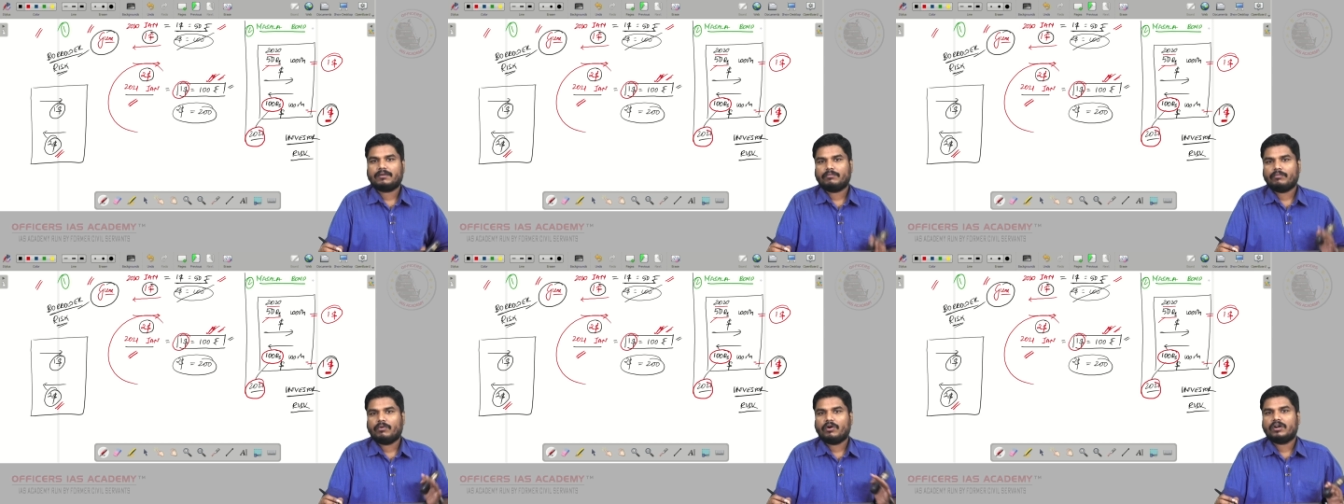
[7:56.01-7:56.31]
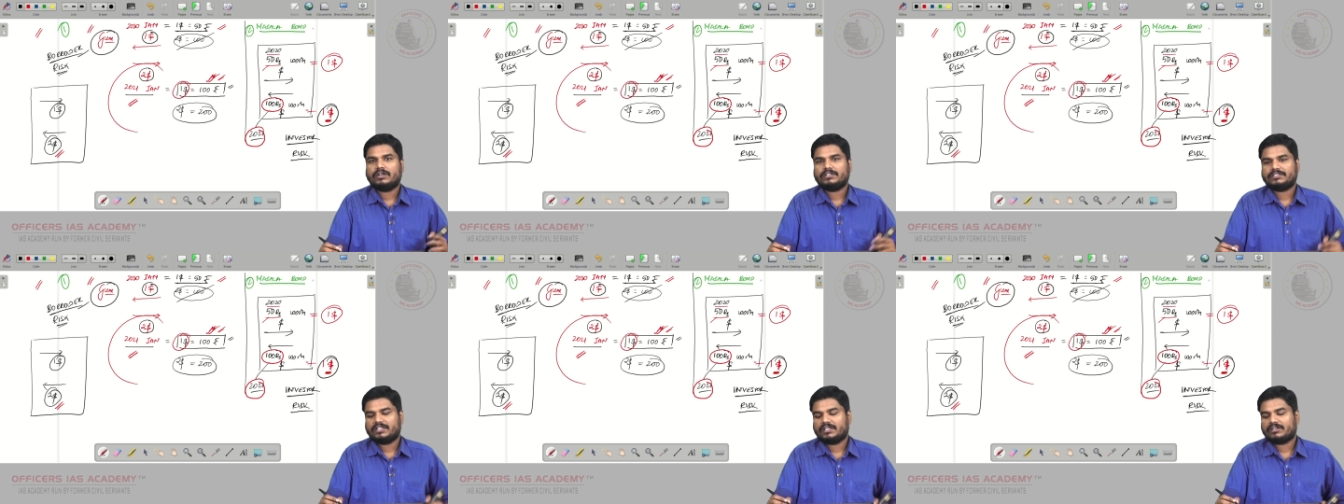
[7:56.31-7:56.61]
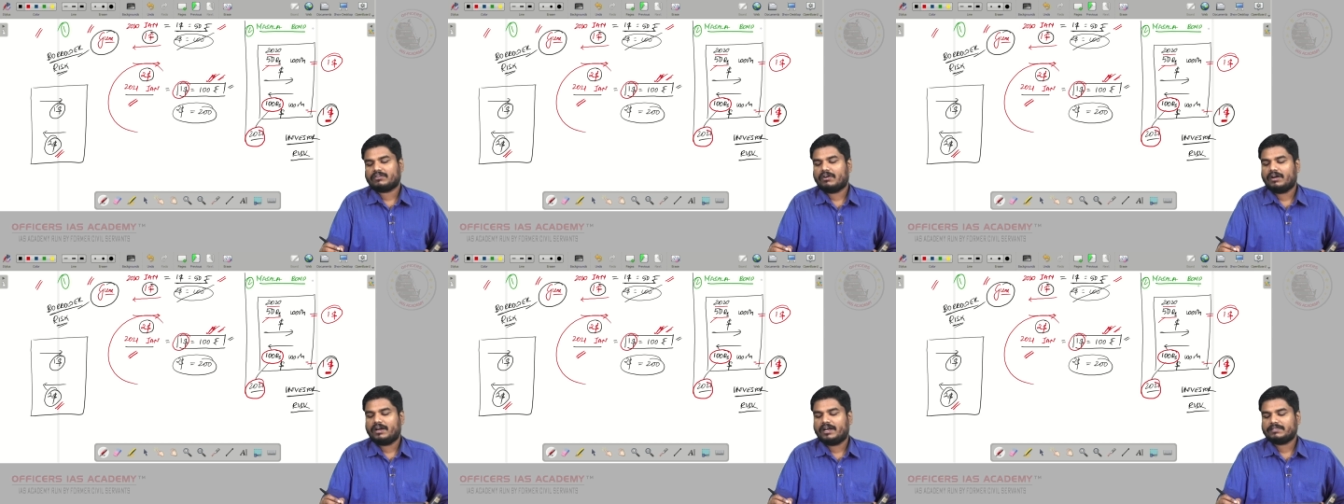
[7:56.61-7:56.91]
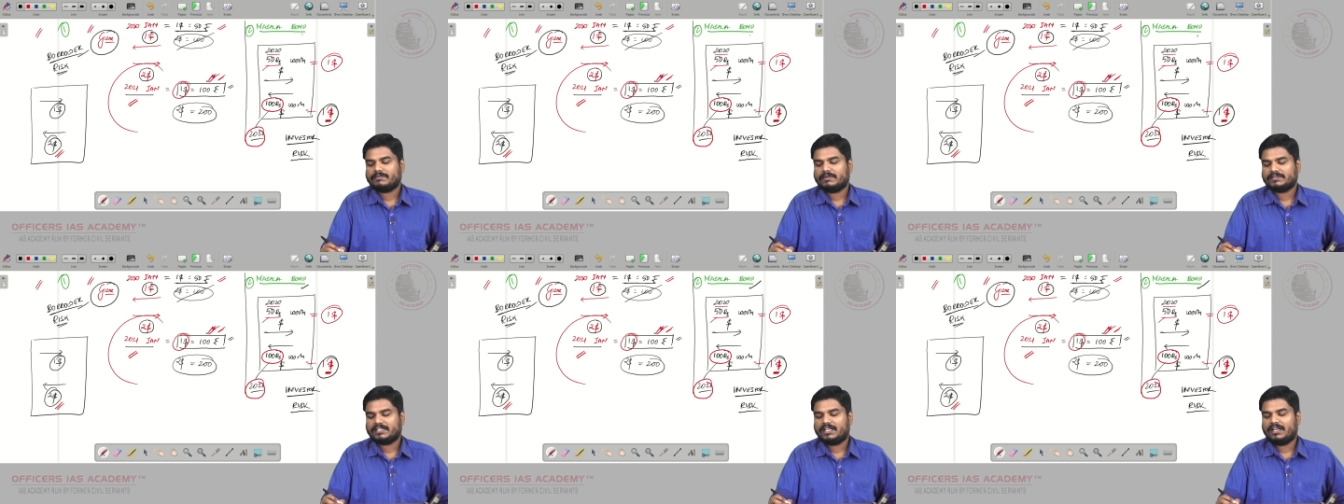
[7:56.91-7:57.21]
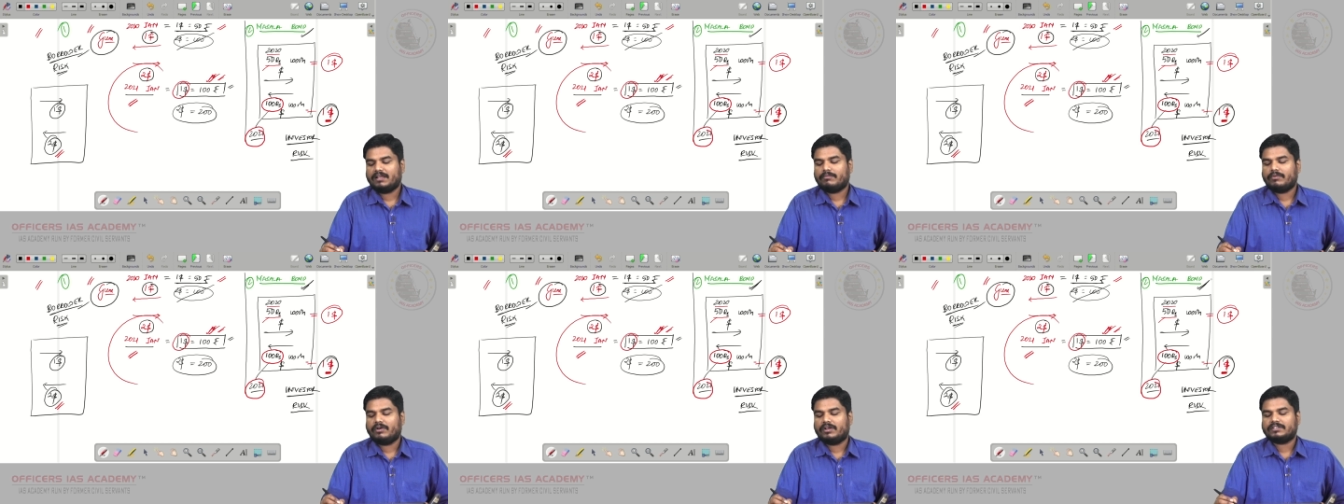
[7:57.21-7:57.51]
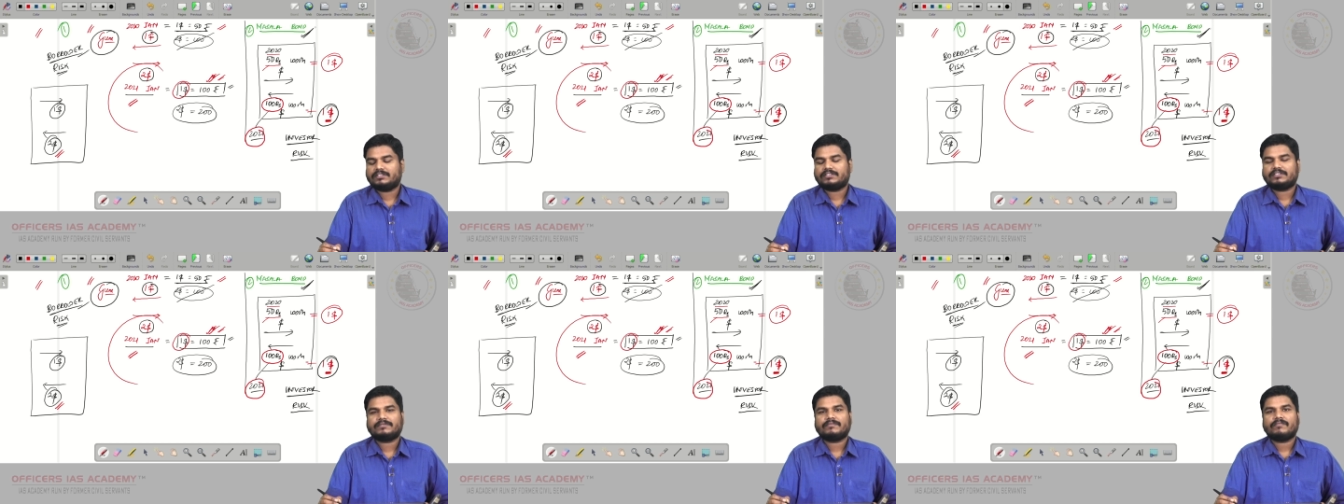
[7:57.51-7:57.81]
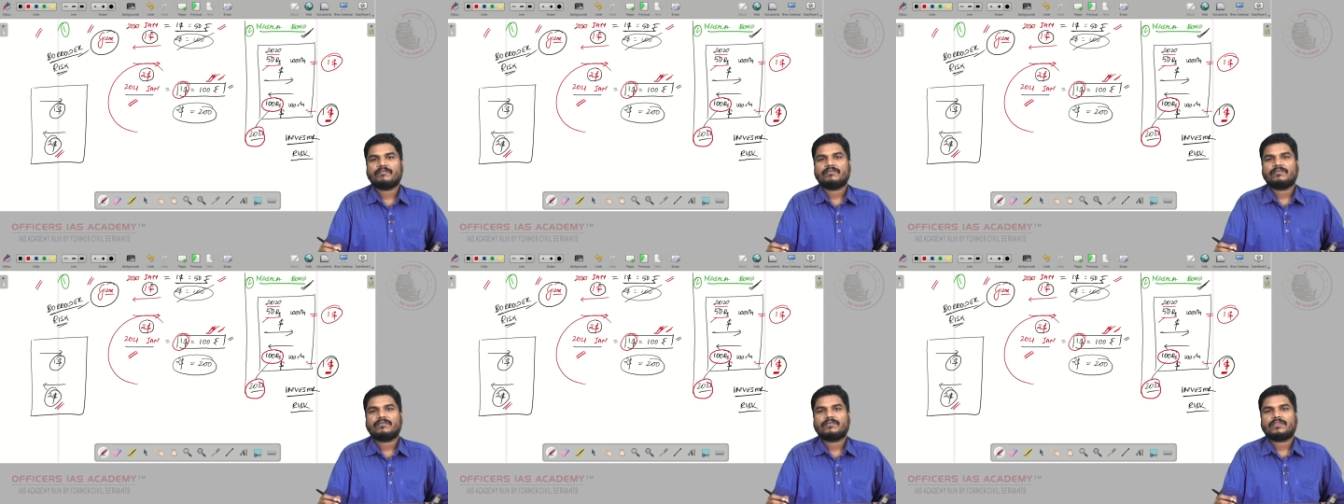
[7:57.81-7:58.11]
bonds are called as masala bonds.
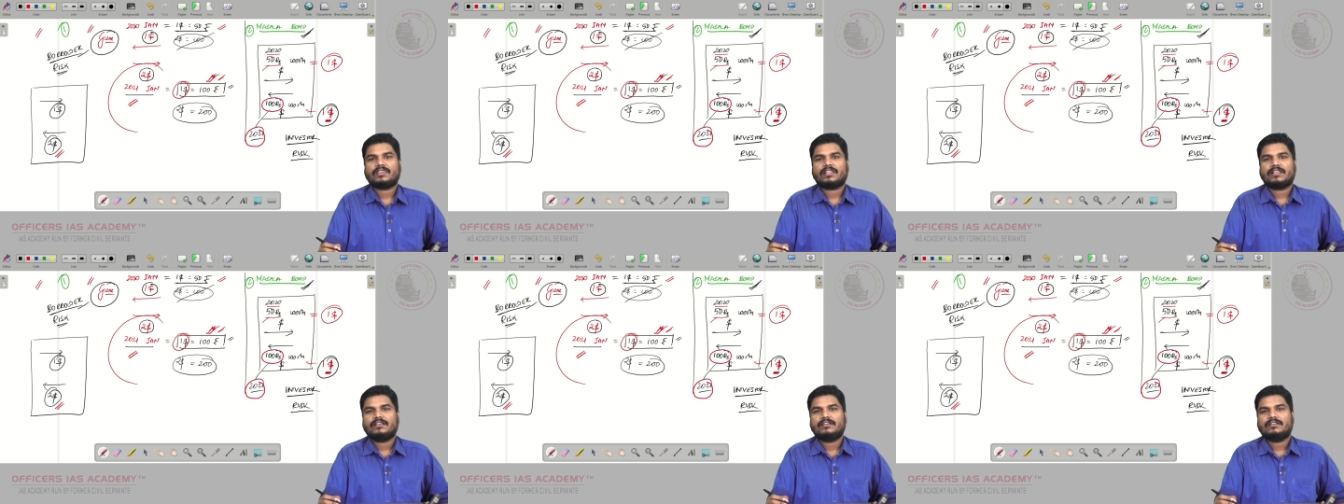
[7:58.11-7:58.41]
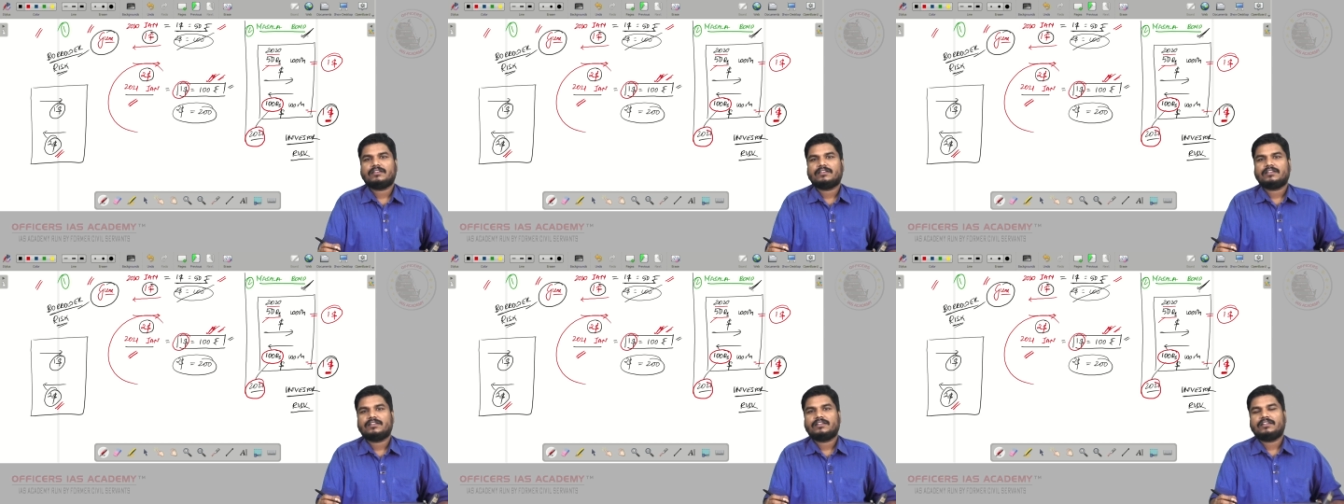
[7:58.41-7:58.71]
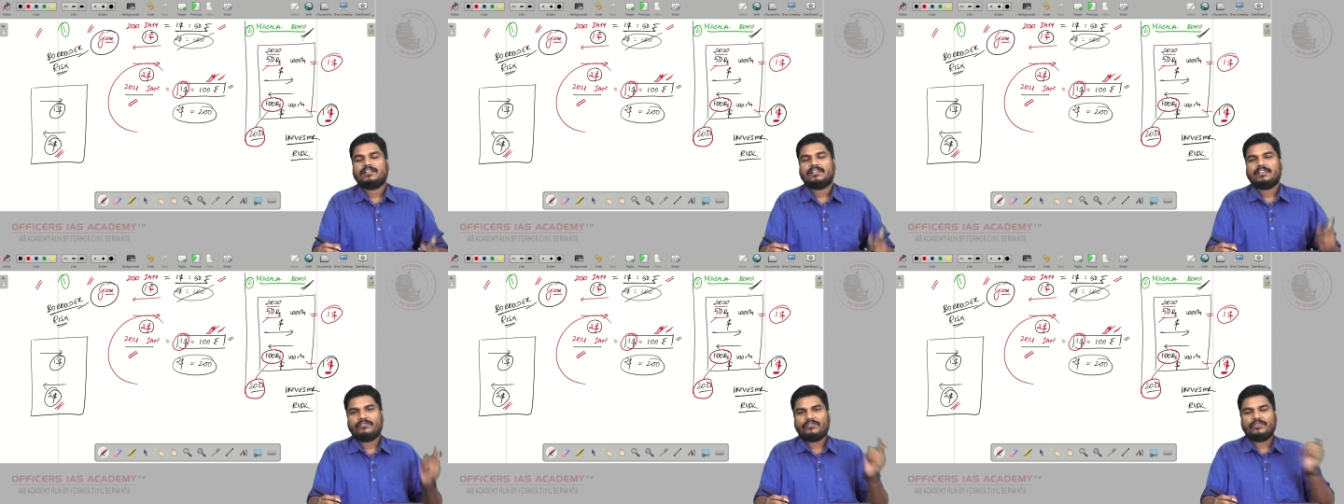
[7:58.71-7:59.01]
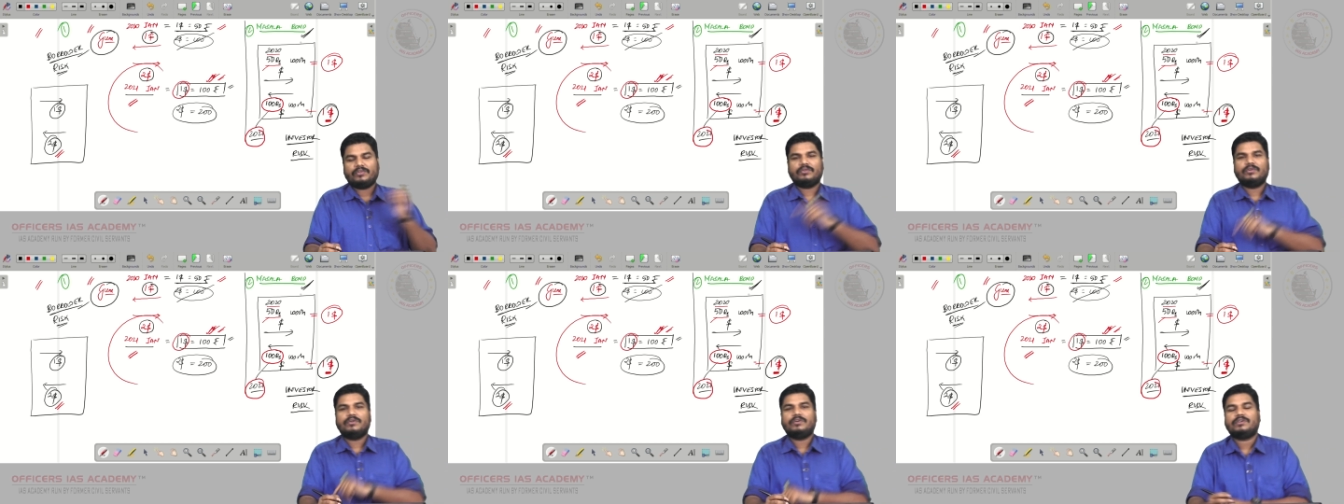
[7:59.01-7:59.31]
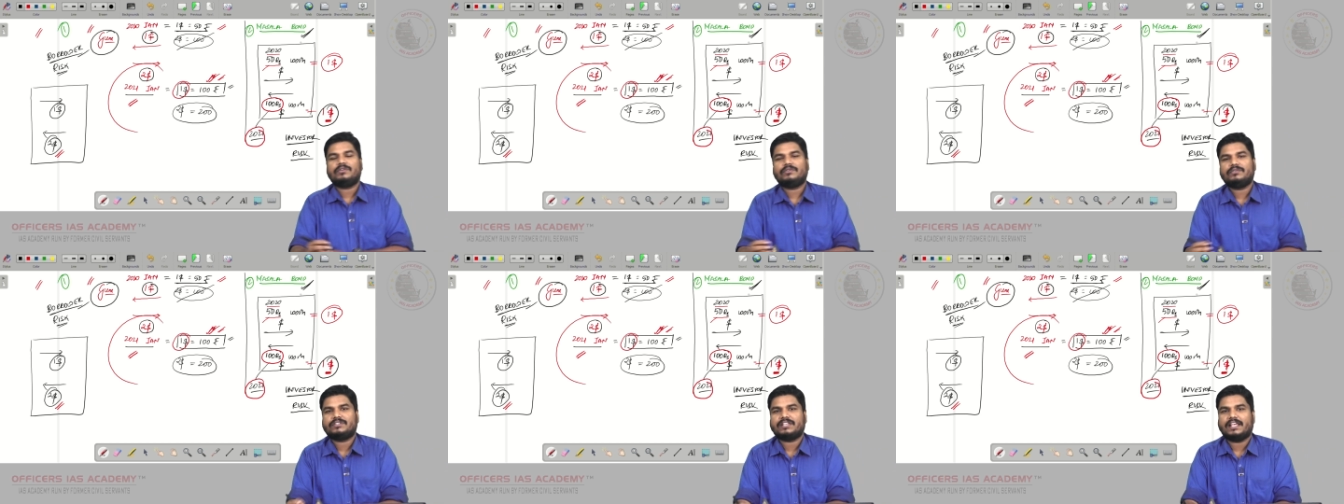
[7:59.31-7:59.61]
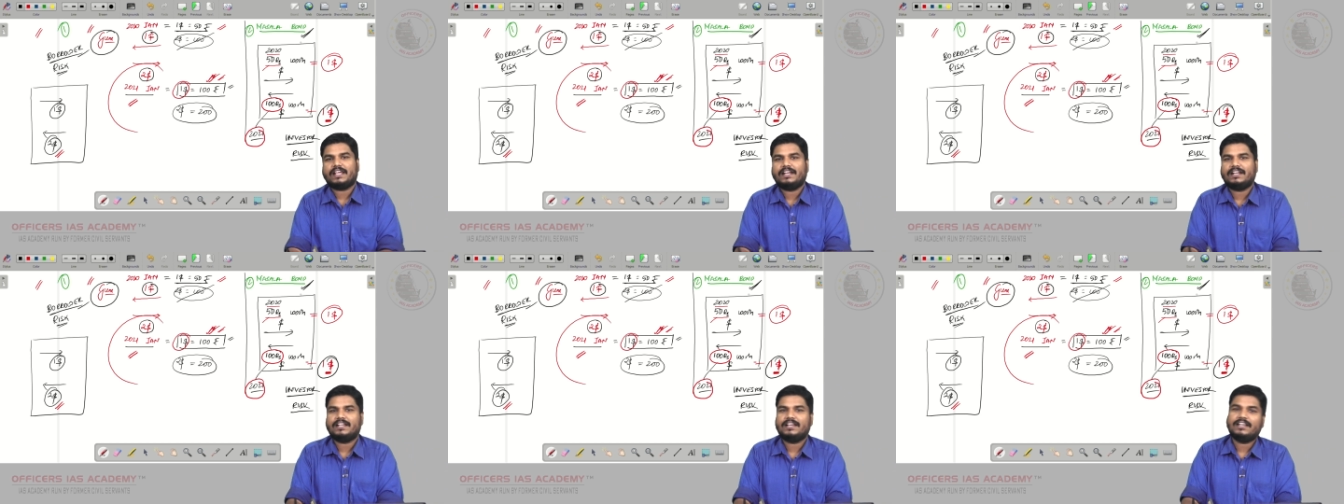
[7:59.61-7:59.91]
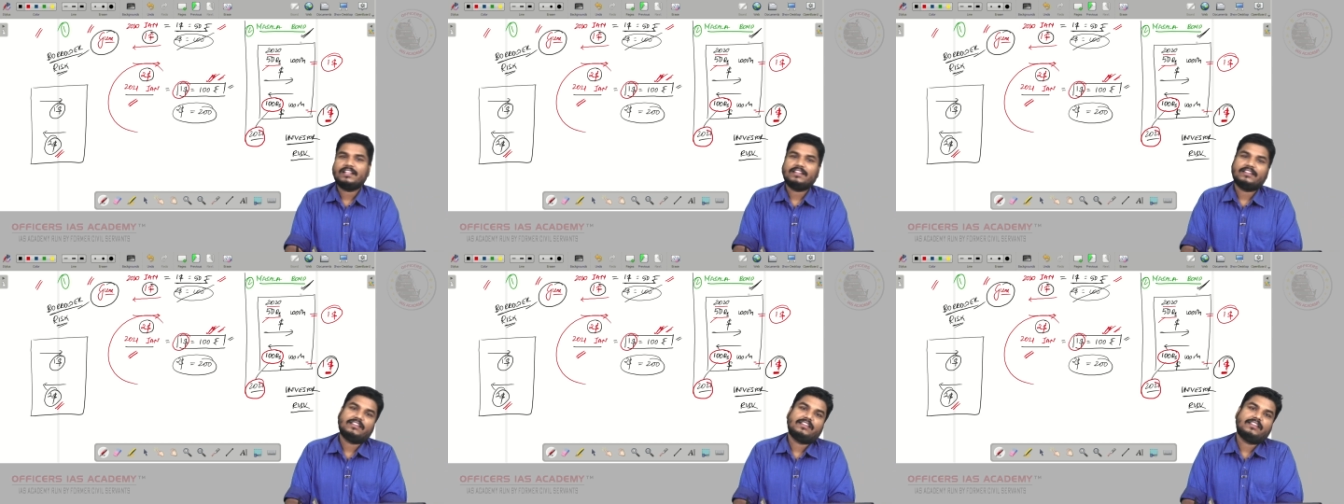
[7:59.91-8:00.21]
If you go to
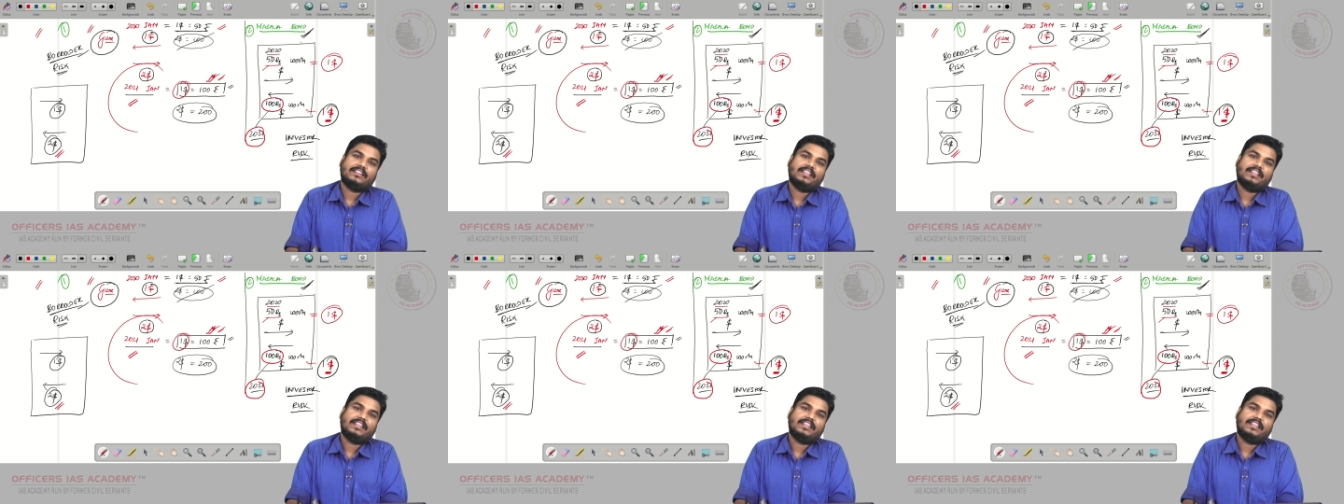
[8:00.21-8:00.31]
China,